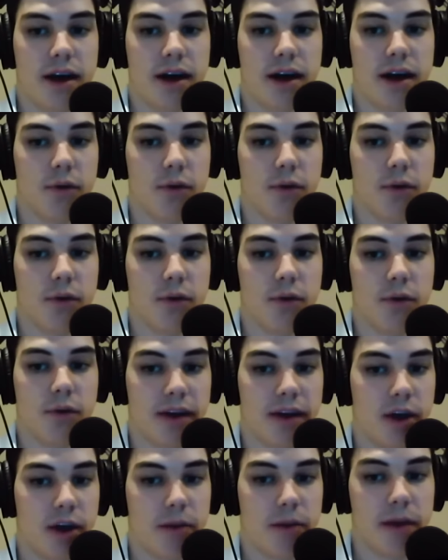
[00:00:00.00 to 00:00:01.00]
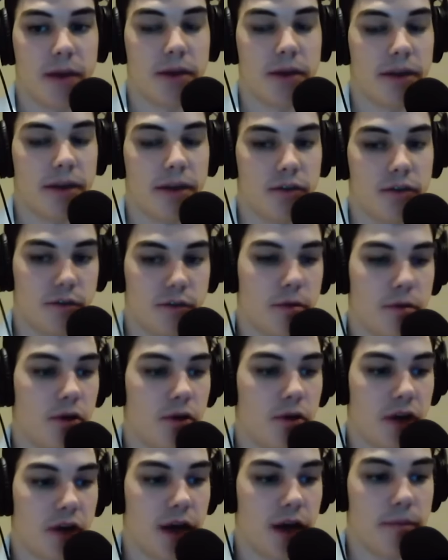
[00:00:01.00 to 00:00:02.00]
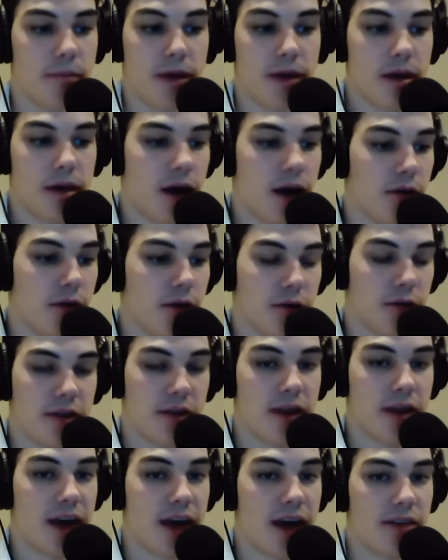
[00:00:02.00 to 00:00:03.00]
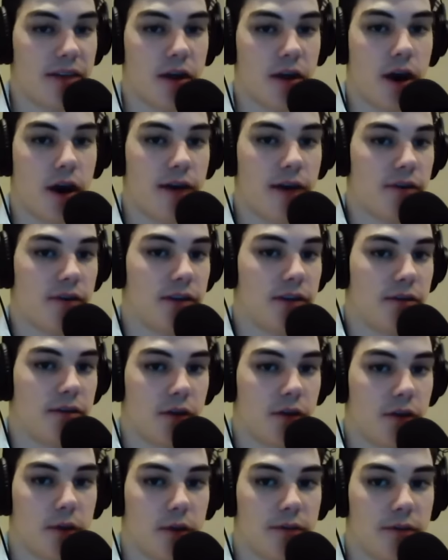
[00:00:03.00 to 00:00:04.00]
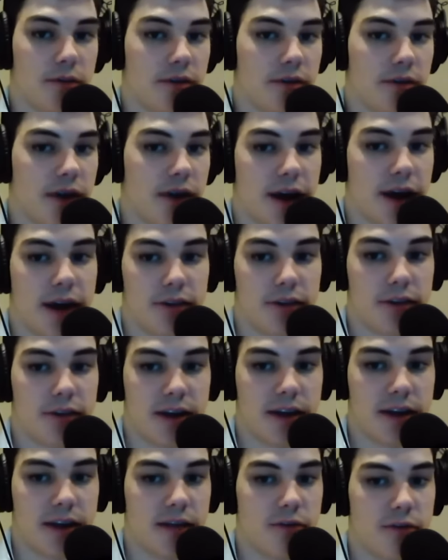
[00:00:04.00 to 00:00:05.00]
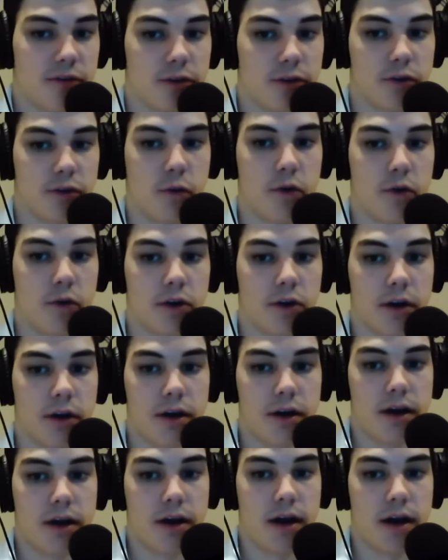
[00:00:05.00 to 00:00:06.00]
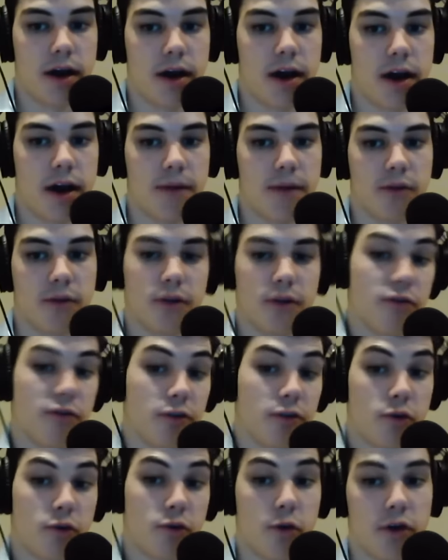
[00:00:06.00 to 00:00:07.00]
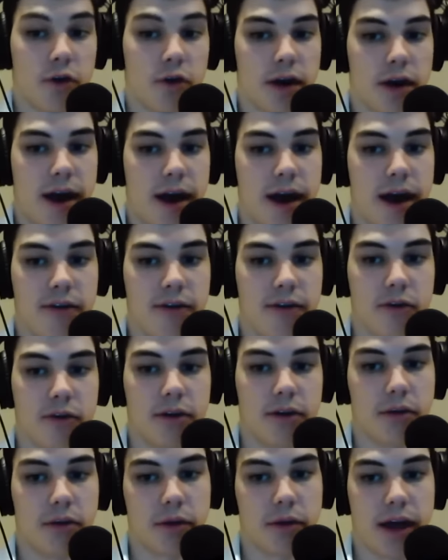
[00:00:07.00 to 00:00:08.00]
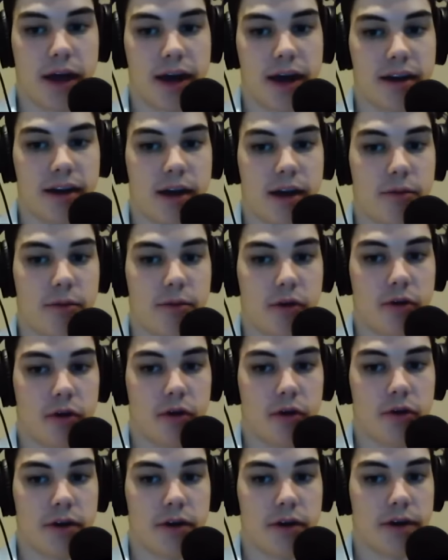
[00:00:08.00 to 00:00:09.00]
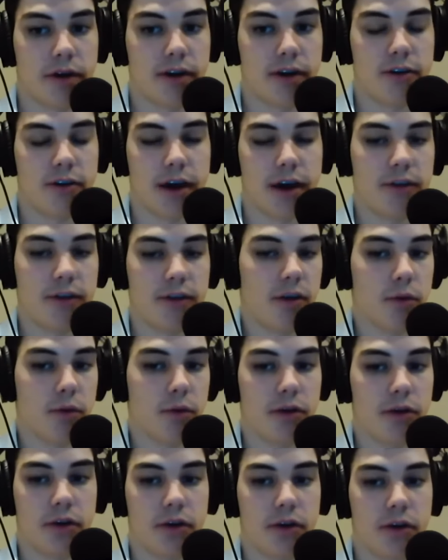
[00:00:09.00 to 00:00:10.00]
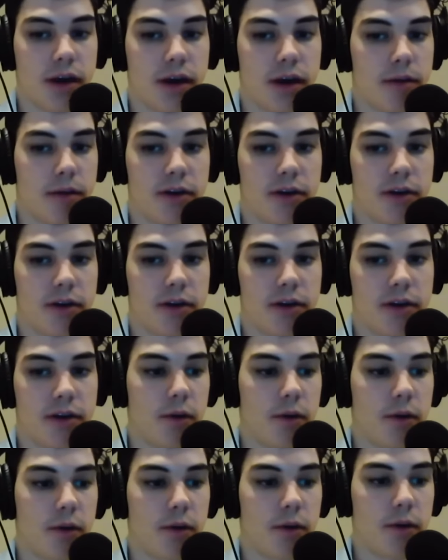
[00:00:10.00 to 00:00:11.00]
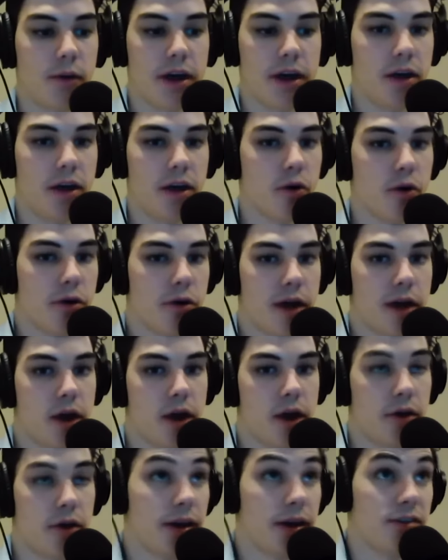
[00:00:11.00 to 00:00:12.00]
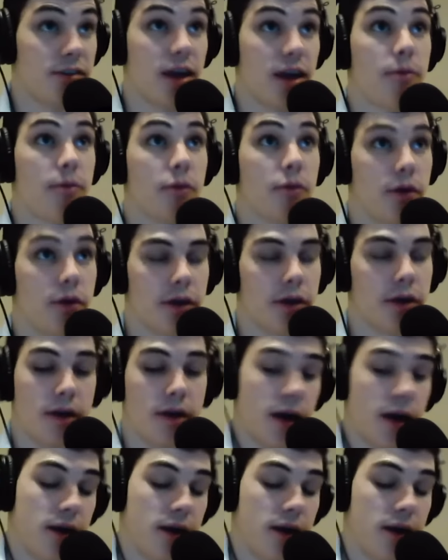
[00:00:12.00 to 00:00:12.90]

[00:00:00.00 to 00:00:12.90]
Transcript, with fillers: really kept Alabama in this football game. Other than that, the offense of the Crimson Tide outside of that first quarter or first quarter and a half, really, where they had a couple of early touchdowns, they really couldn't get much going. It was a play here or there. And Nick Saban really,